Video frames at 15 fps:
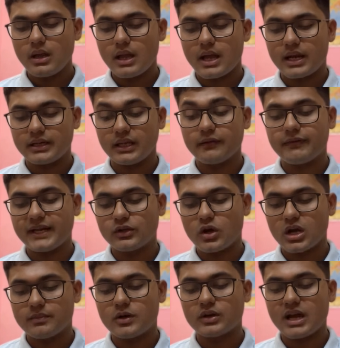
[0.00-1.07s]
And if I
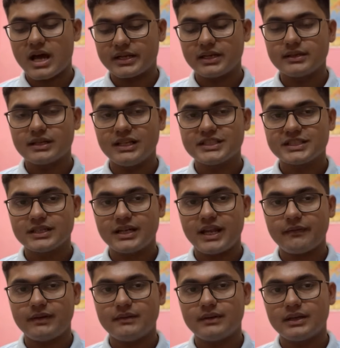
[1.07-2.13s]
talk about art and culture,
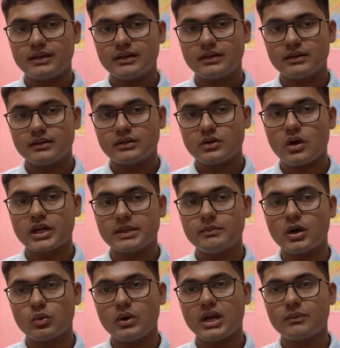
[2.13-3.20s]
everyone talks
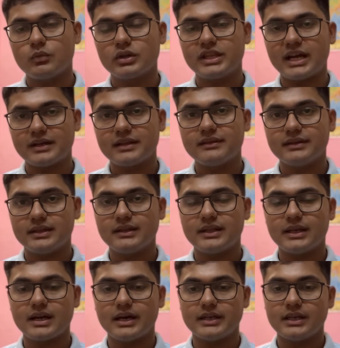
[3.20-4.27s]
about one book, that is Nitin
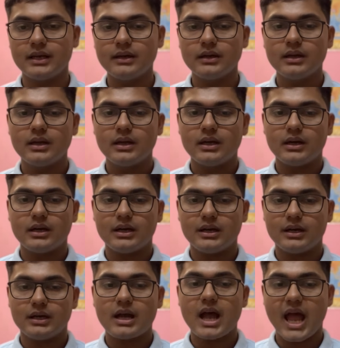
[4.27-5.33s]
Singhania.
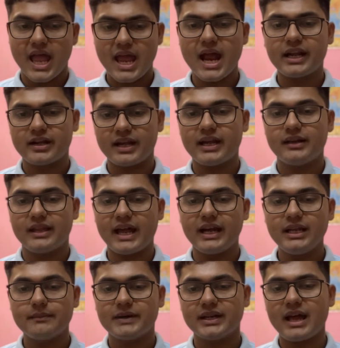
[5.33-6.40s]
I had read
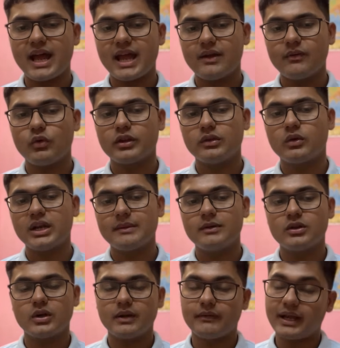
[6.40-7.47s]
that, but I was not able
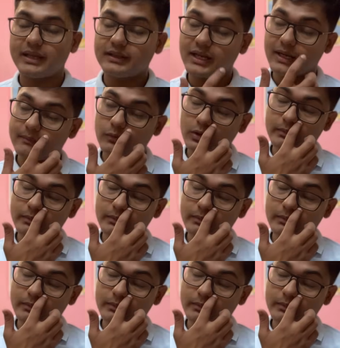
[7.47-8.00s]
to revise that book